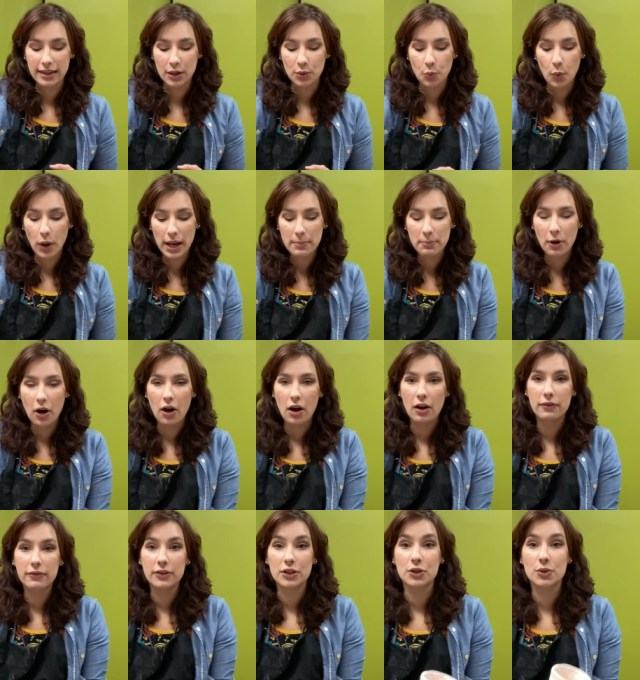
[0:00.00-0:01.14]
then wipe
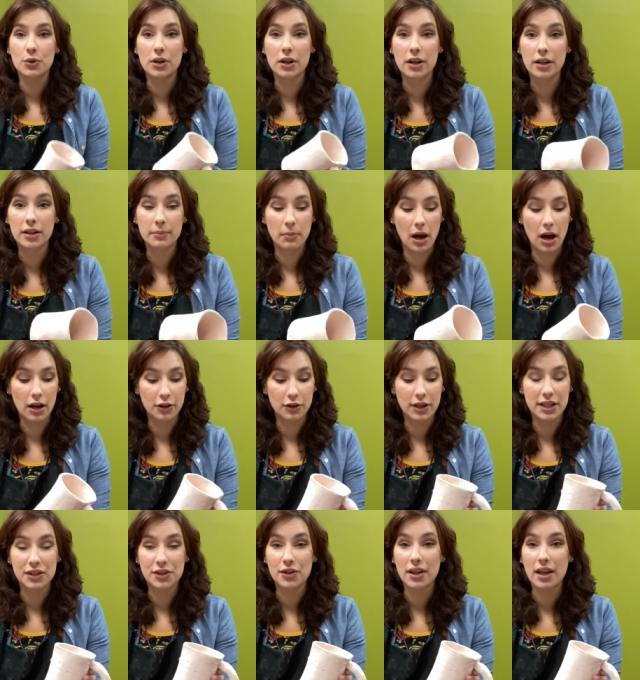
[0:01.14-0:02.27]
off your
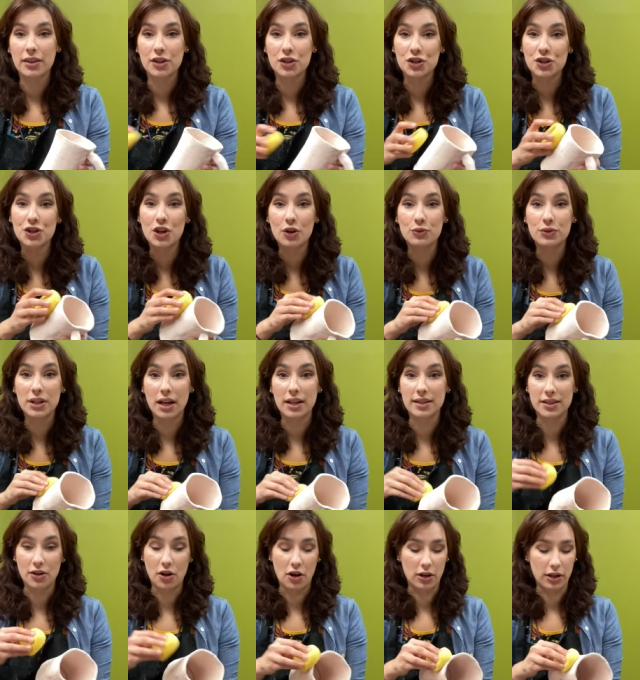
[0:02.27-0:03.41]
pottery so that there's no
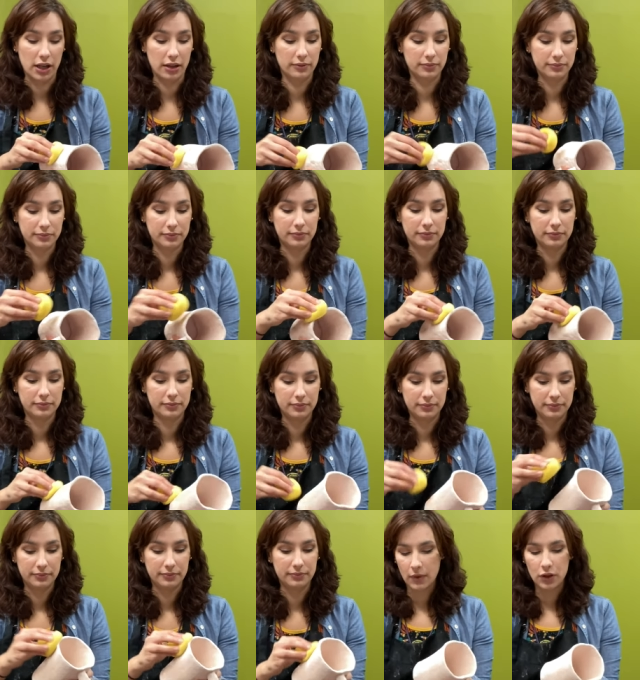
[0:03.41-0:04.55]
dust on it.
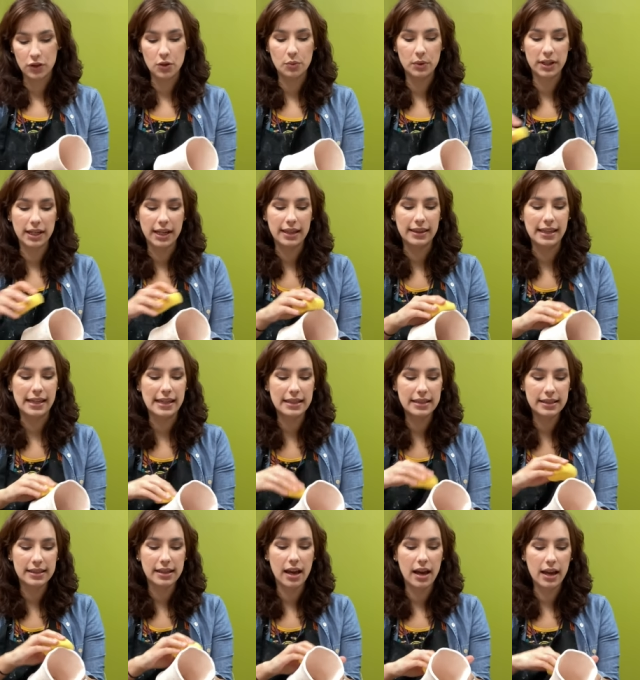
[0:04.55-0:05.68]
You wanna get the
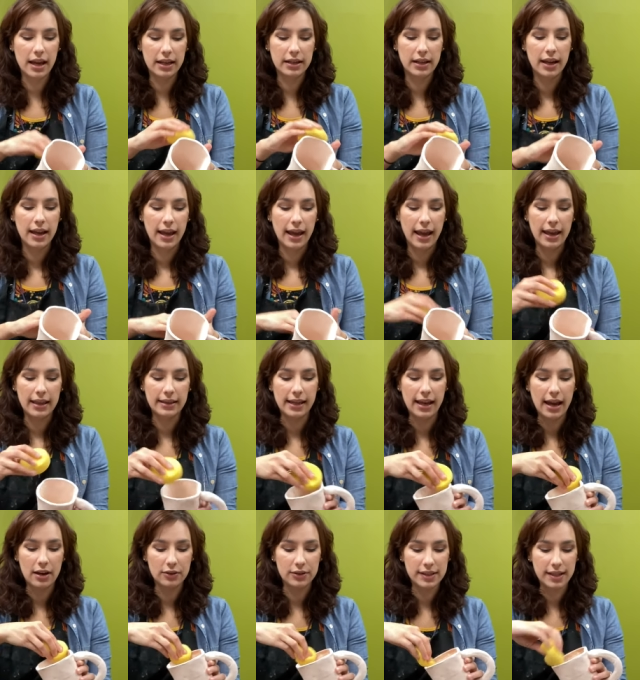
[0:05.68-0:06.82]
inside and the
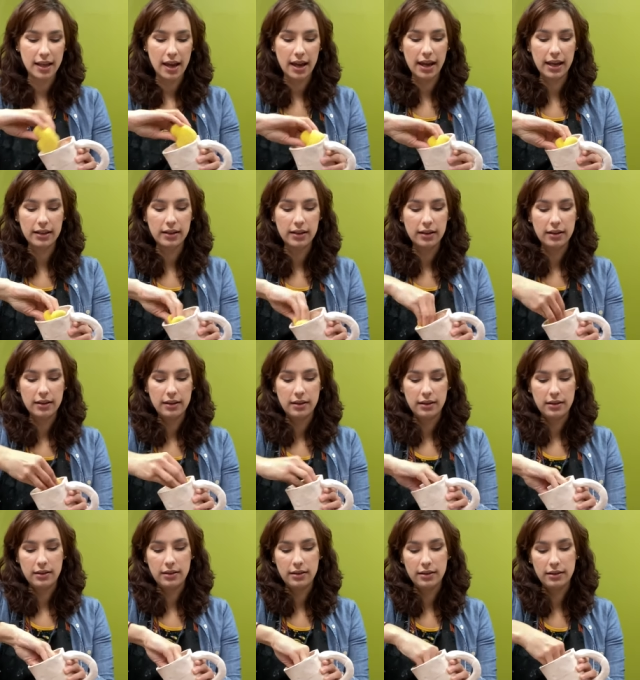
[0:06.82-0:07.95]
outside.
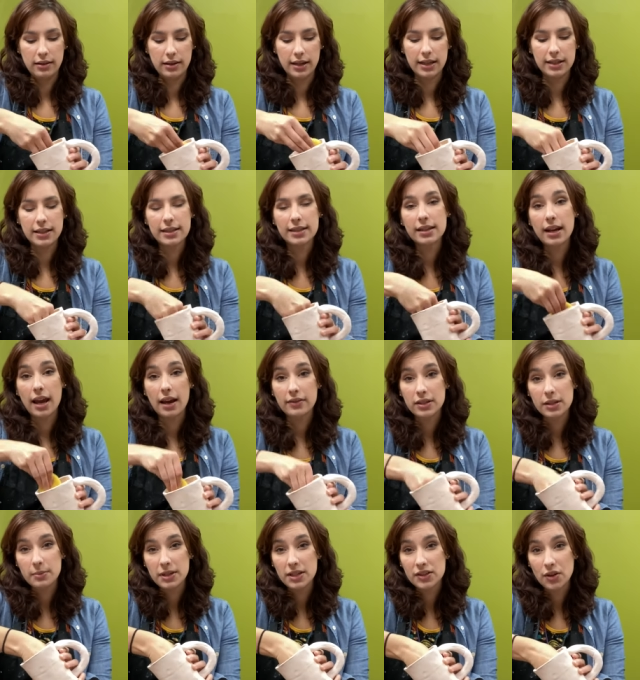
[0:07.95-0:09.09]
It doesn't have
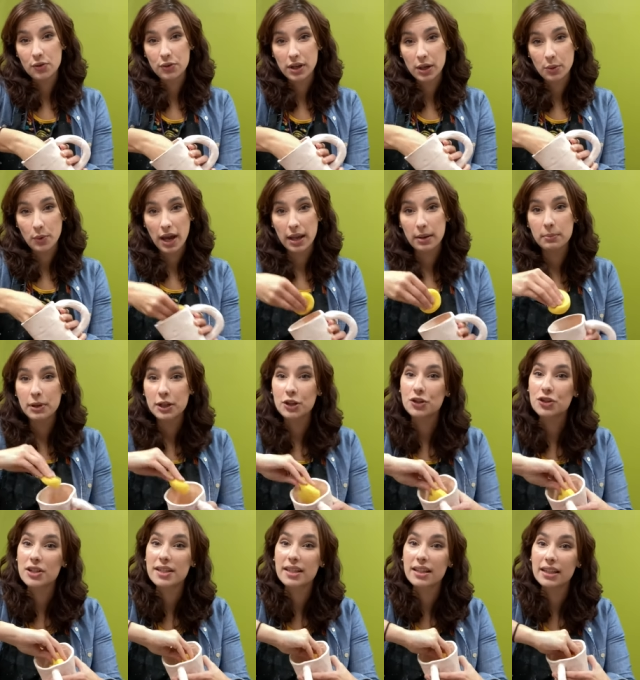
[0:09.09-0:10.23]
to be soaking wet, but you're
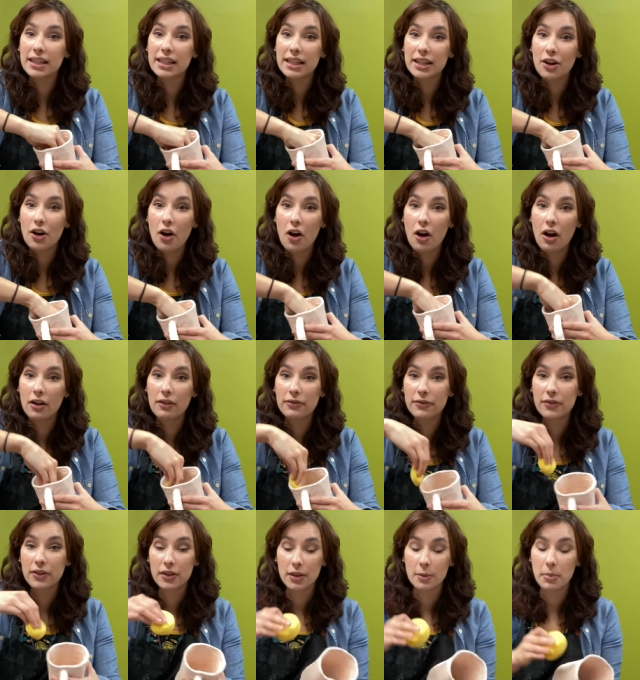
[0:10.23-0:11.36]
just cleaning off
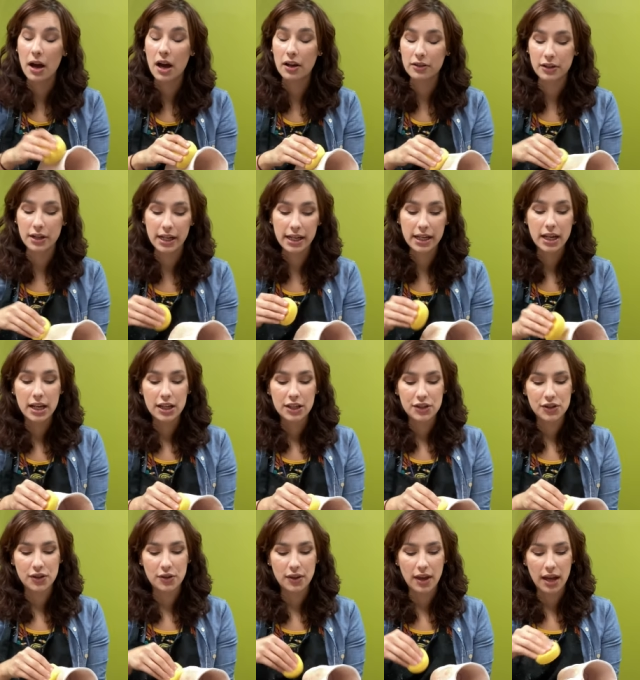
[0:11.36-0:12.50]
the pottery
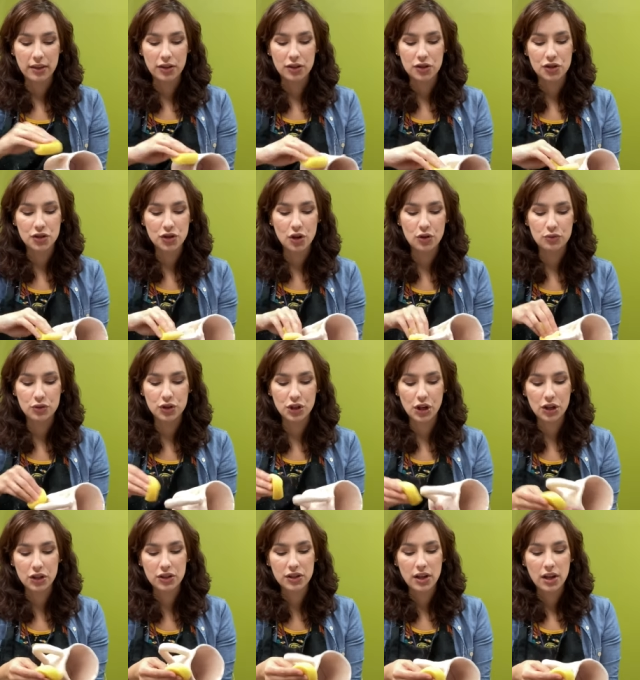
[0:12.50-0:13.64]
so that there's no
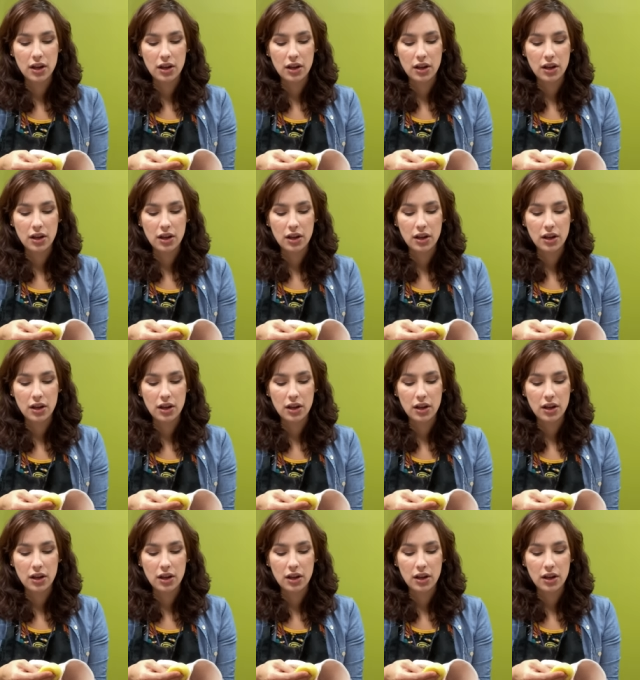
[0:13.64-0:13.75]
dirt